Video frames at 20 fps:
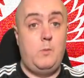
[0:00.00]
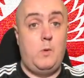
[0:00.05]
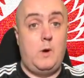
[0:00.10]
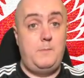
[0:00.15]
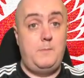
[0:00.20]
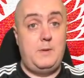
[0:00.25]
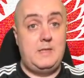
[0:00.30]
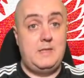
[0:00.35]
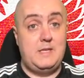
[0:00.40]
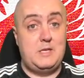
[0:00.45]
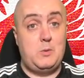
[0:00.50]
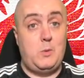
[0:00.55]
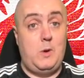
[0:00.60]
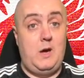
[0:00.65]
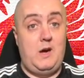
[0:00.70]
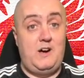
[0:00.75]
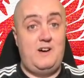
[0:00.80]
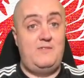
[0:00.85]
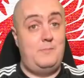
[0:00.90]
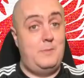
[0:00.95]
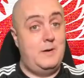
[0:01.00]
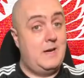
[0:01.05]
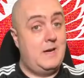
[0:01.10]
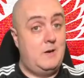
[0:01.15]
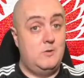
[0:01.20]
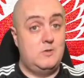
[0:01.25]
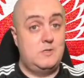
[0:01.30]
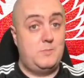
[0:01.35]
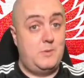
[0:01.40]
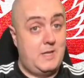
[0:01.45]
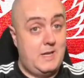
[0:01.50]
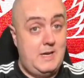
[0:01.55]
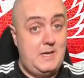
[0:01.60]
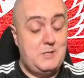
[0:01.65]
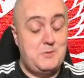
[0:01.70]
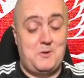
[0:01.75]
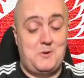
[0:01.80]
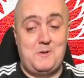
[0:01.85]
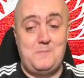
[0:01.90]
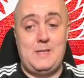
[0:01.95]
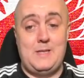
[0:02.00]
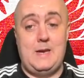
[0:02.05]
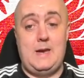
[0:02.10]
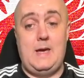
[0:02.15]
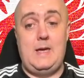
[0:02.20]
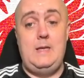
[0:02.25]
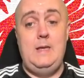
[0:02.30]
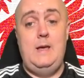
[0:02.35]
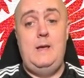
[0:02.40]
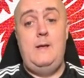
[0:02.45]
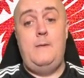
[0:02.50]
wiping the sweat off my nose, but it is warm today.